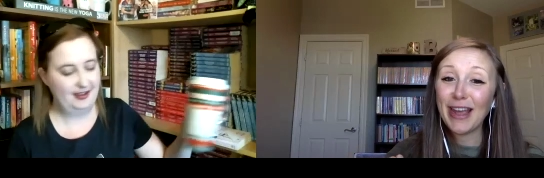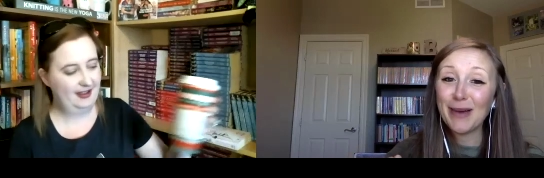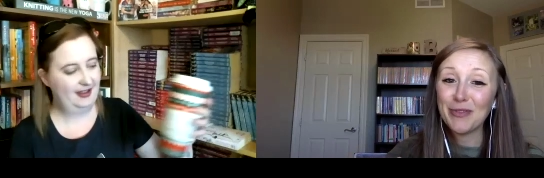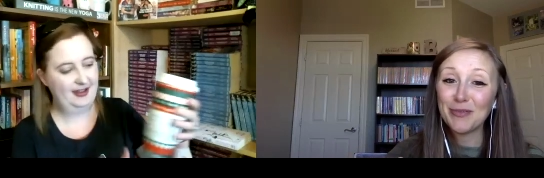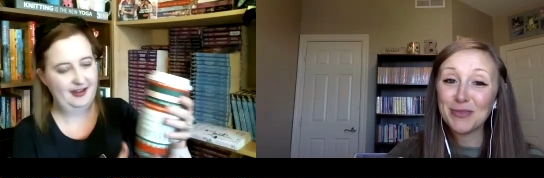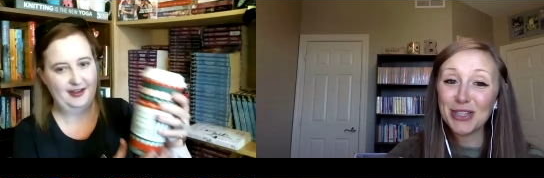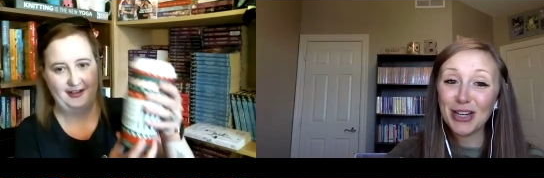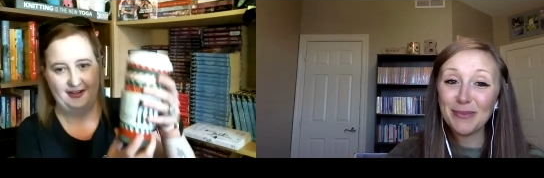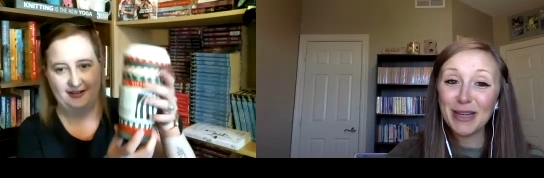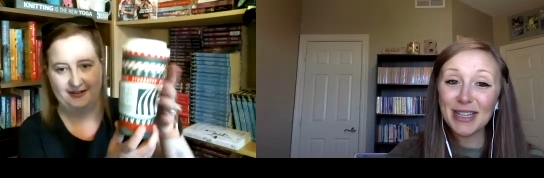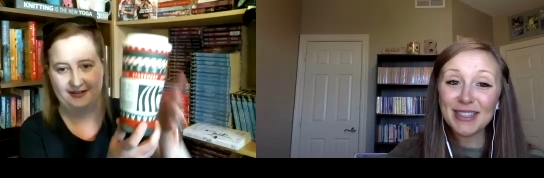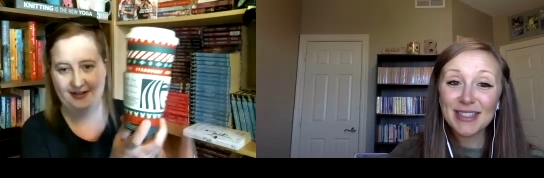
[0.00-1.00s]
Speaker 1: cup from
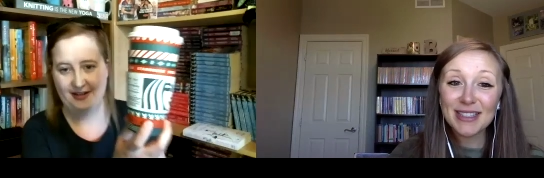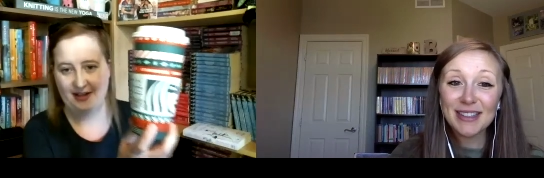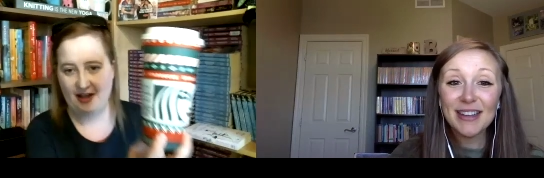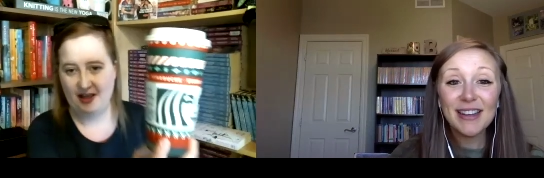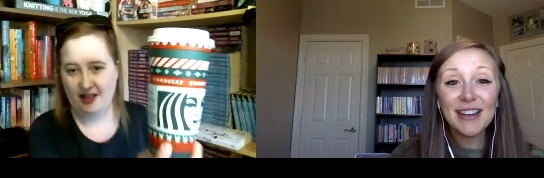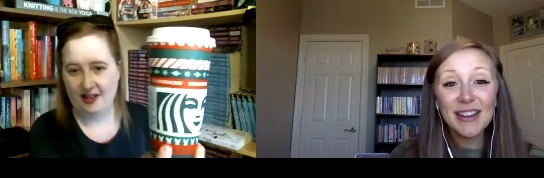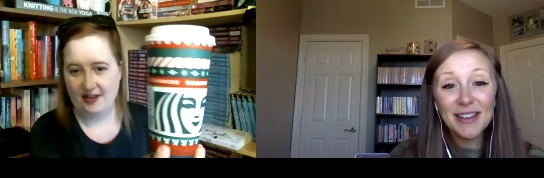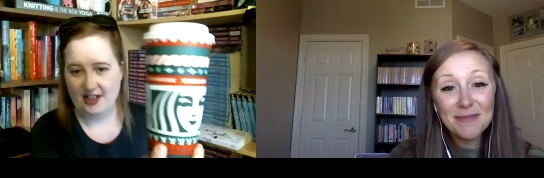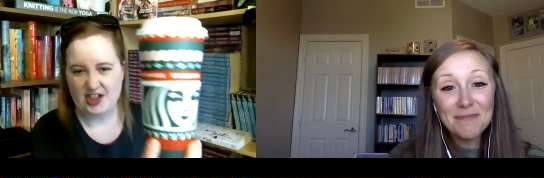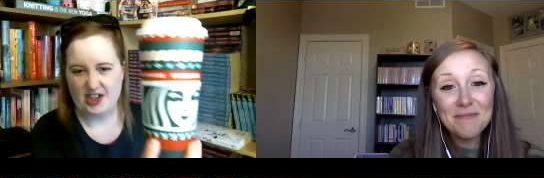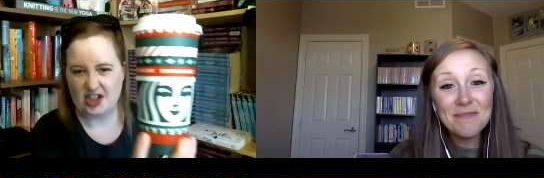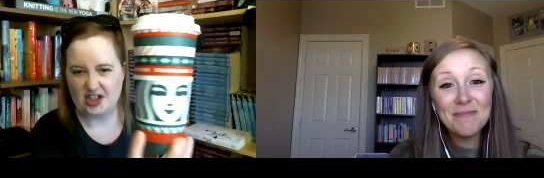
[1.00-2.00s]
Starbucks.
Speaker 2: This is
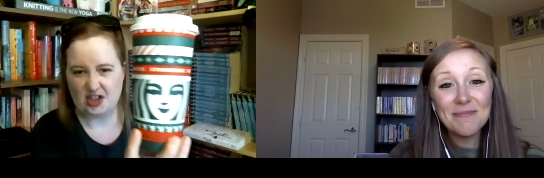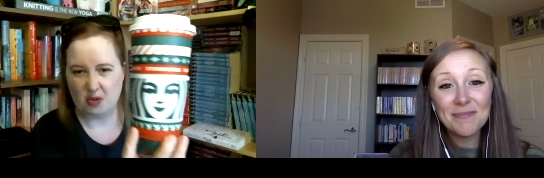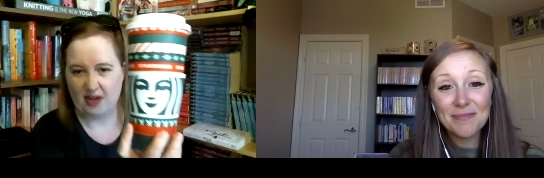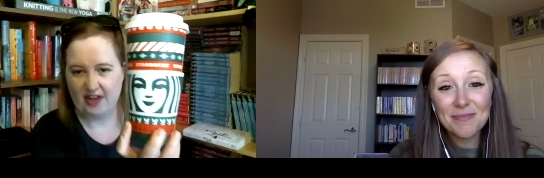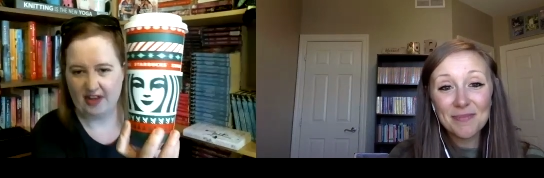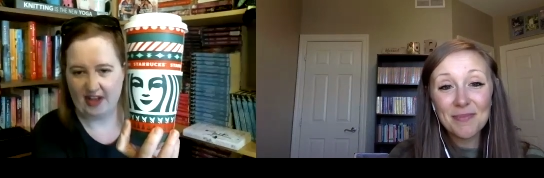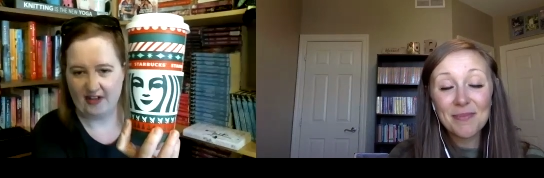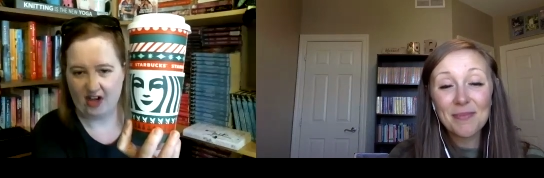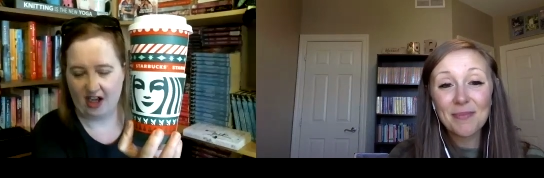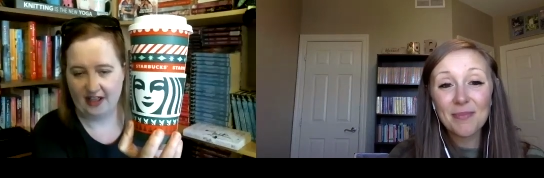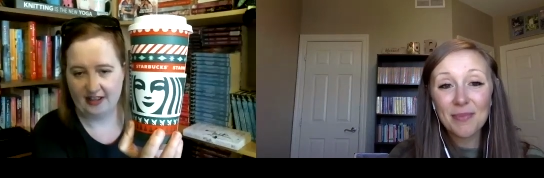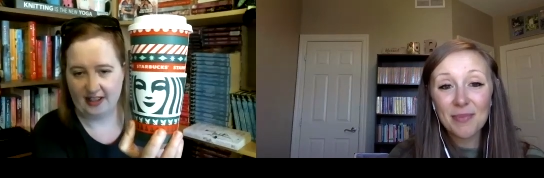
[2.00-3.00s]
just the one that they've
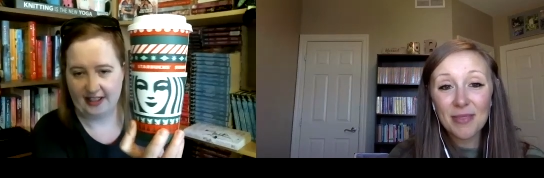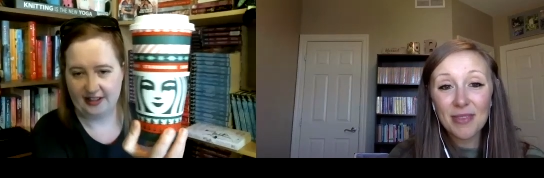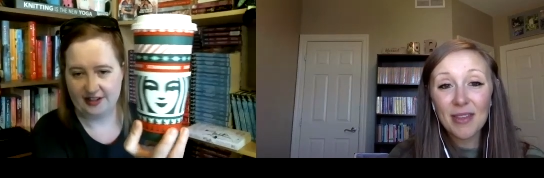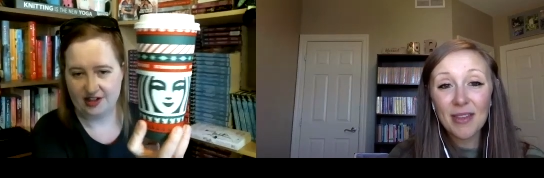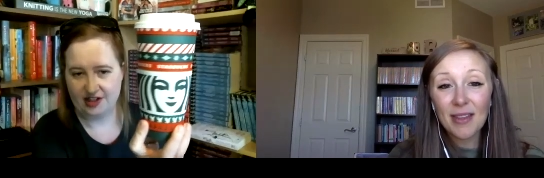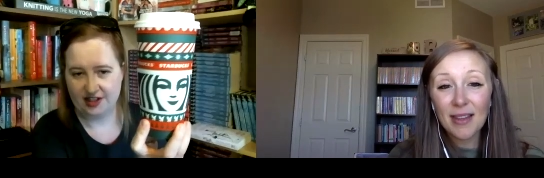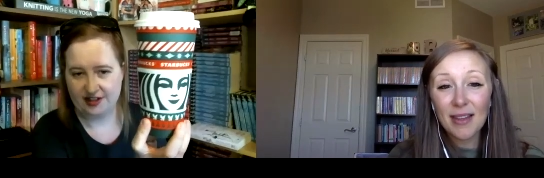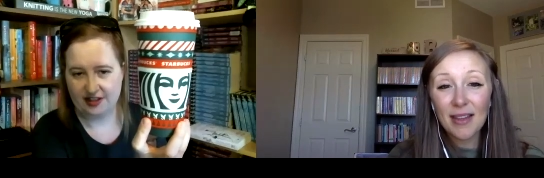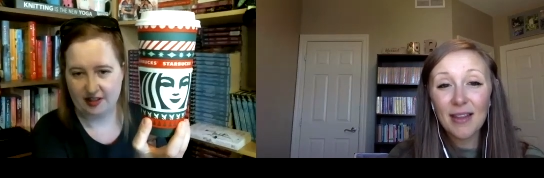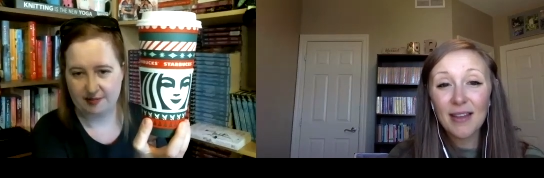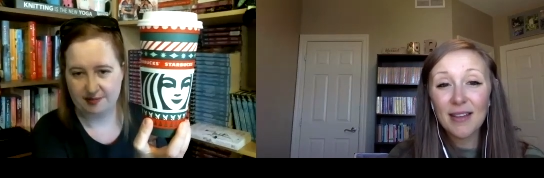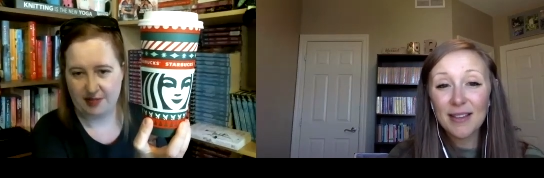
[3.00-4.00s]
got. Like this is just the
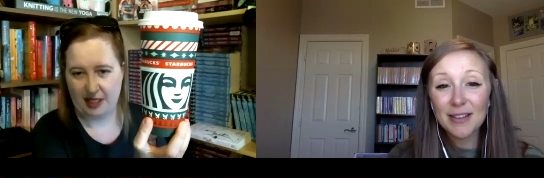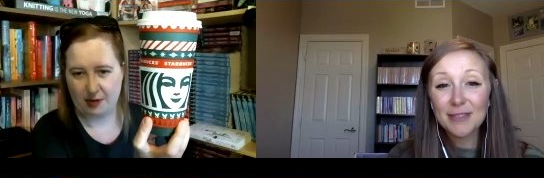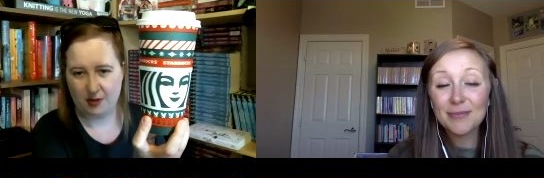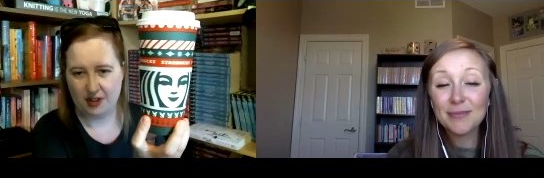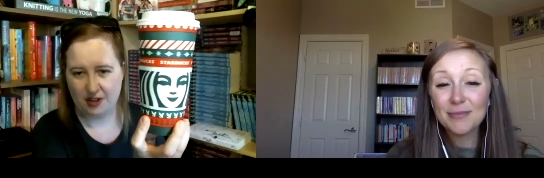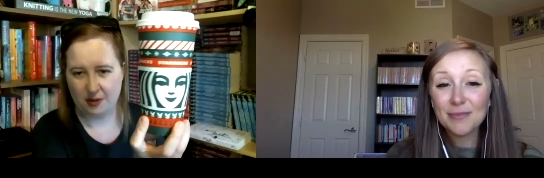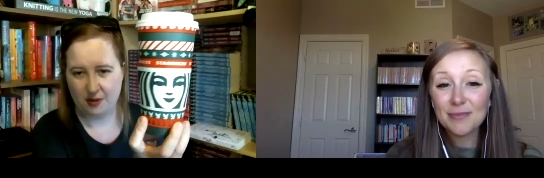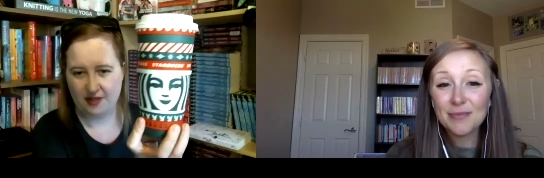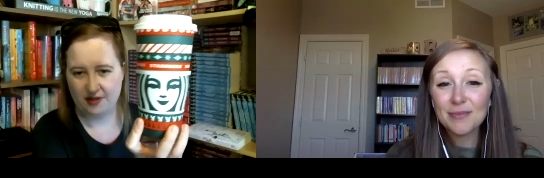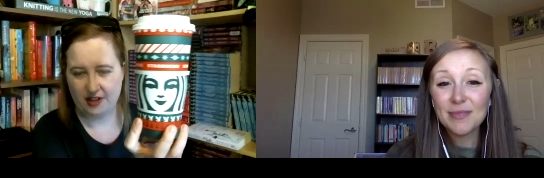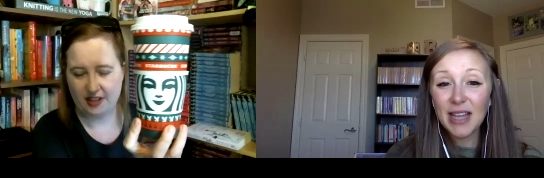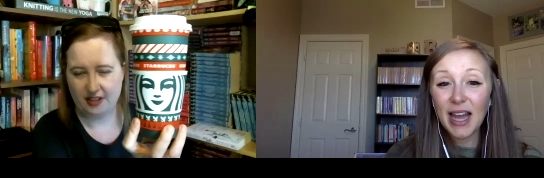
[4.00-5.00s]
paper one or whatever
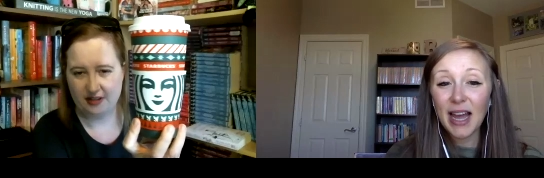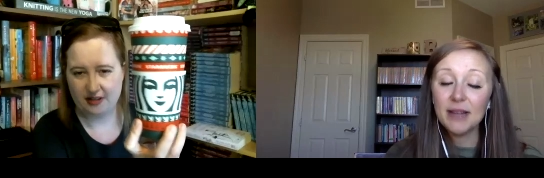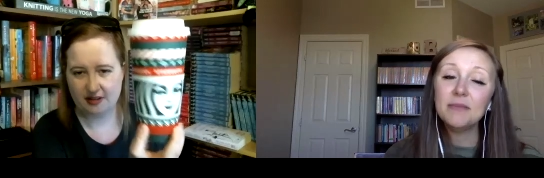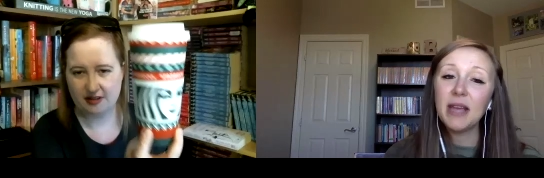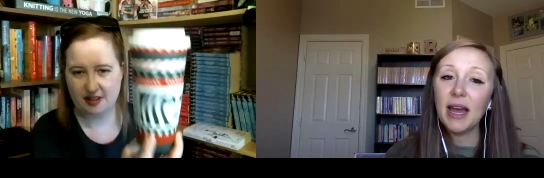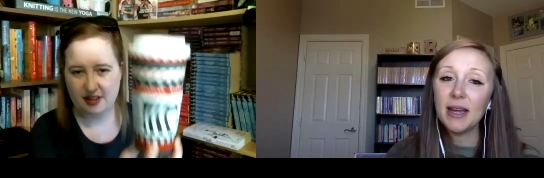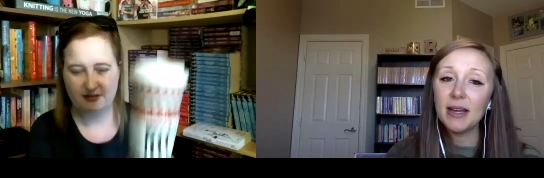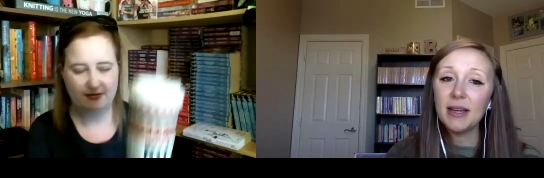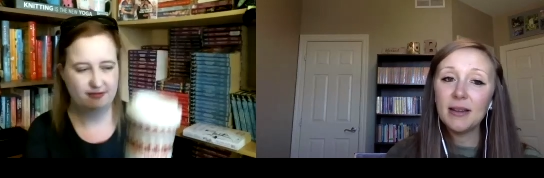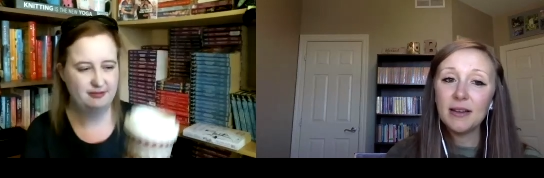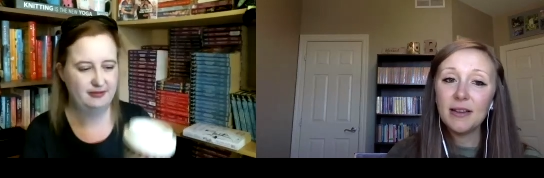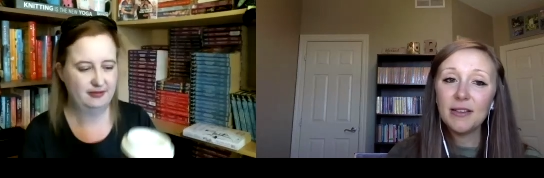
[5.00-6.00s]
it is. Yeah, yeah.
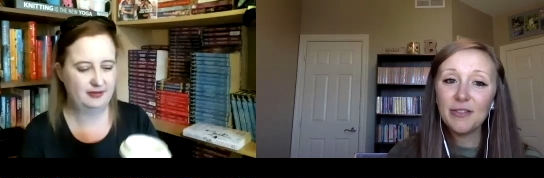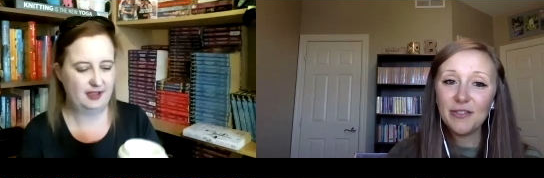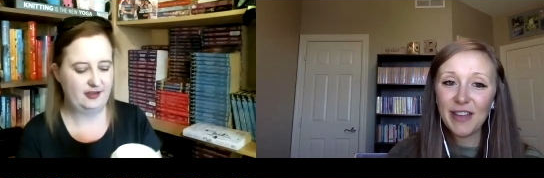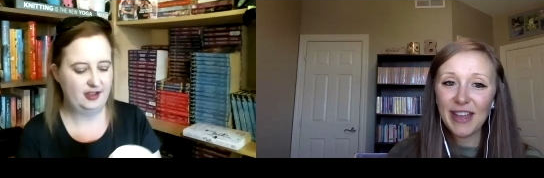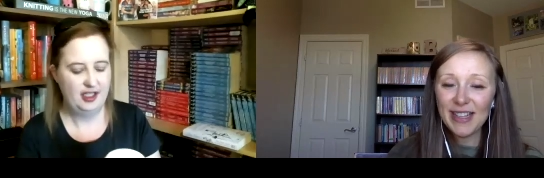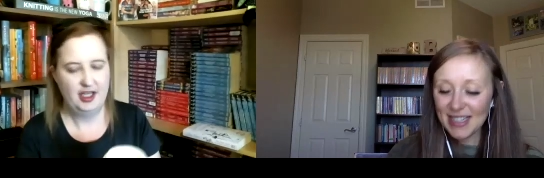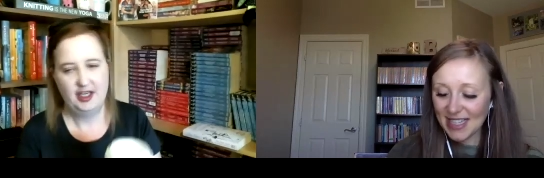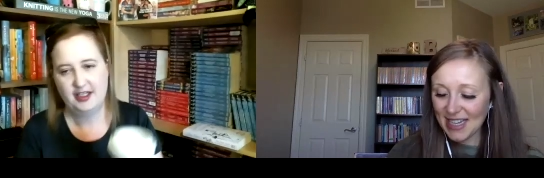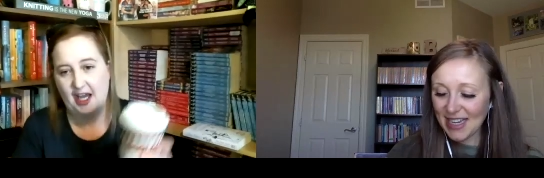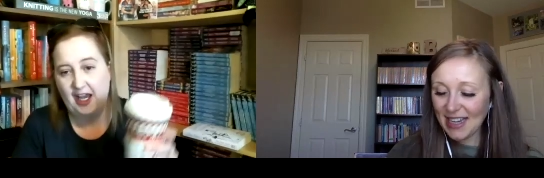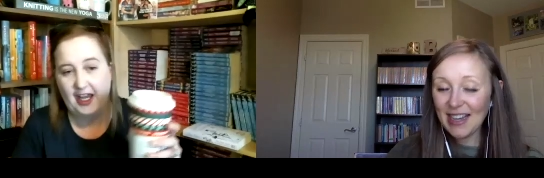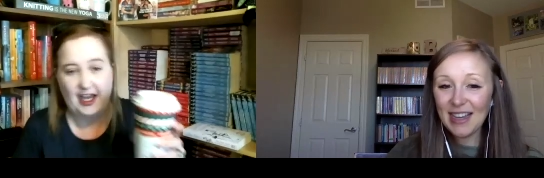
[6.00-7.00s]
Whatever. Fancy. Yeah, I
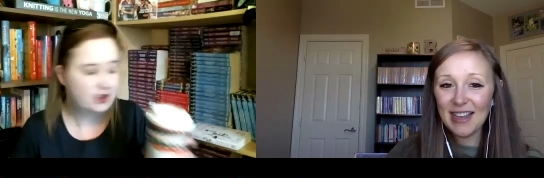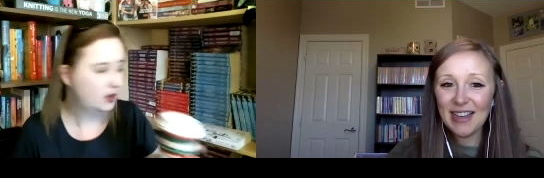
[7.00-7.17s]
had to go